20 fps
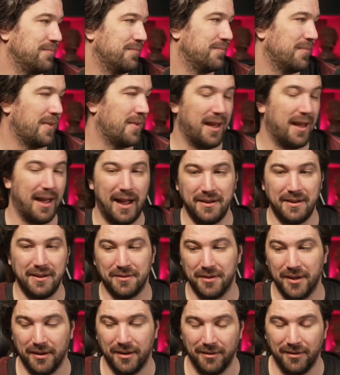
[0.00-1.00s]
I don't
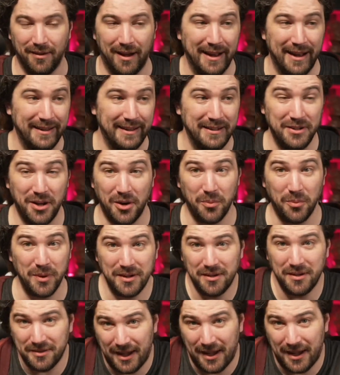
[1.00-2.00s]
know. I didn't know
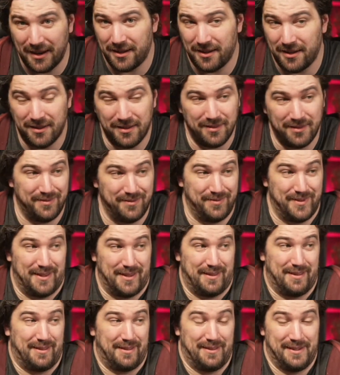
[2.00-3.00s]
Windows had a.
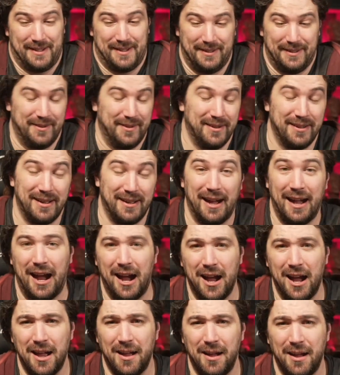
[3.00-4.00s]

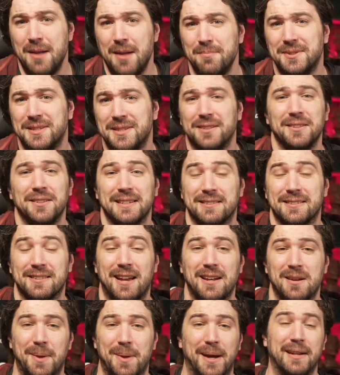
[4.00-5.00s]
I'm still excited
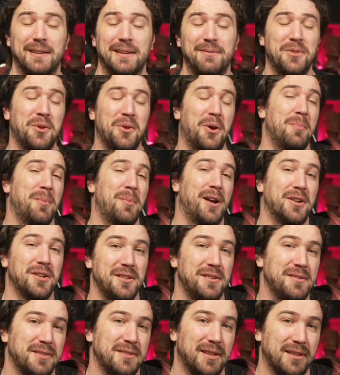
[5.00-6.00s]
about it, even though I'm not going to
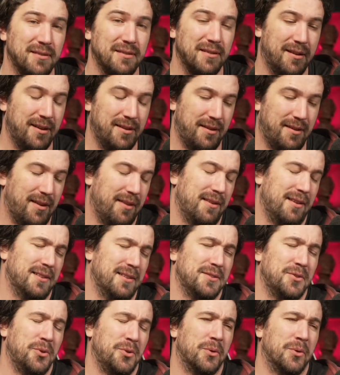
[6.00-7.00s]
use it. I think it's
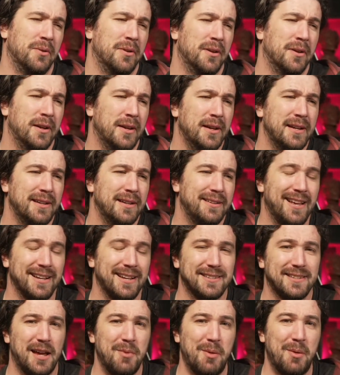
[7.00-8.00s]
cool. Next
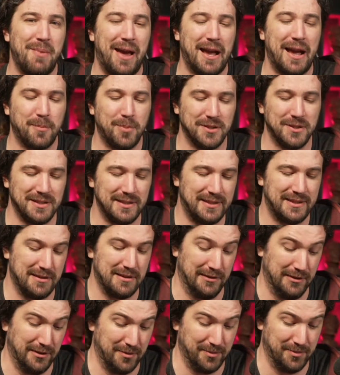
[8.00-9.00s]
time a Mac person says,
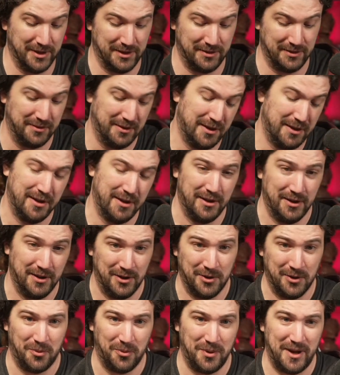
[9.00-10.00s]
"Oh, but
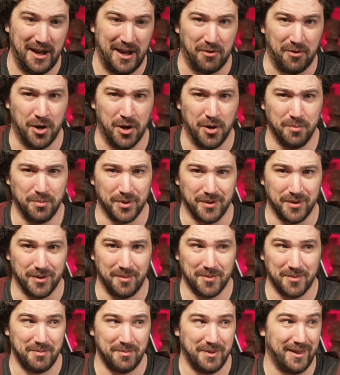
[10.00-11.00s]
we have Homebrew," I'm
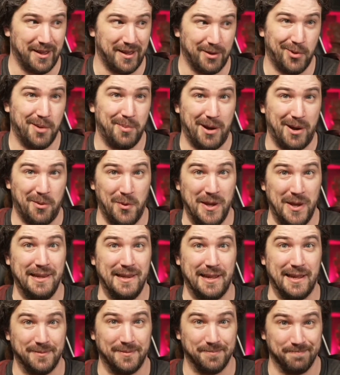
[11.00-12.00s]
going to be like, "What about WinGet?
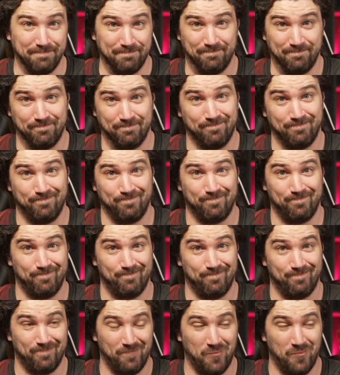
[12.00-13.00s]

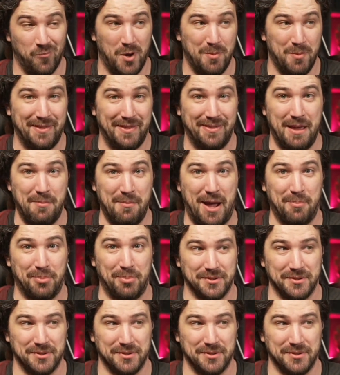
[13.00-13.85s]
What about them apples?"